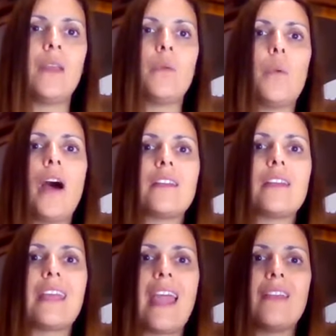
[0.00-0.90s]
And what
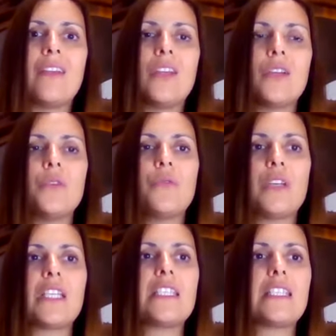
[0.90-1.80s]
can you
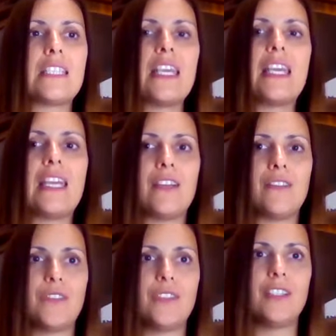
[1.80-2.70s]

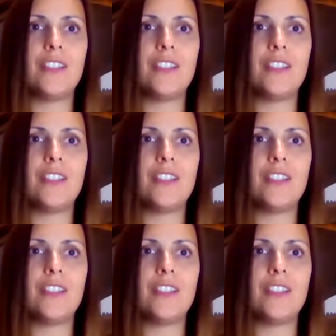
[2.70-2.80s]
receive?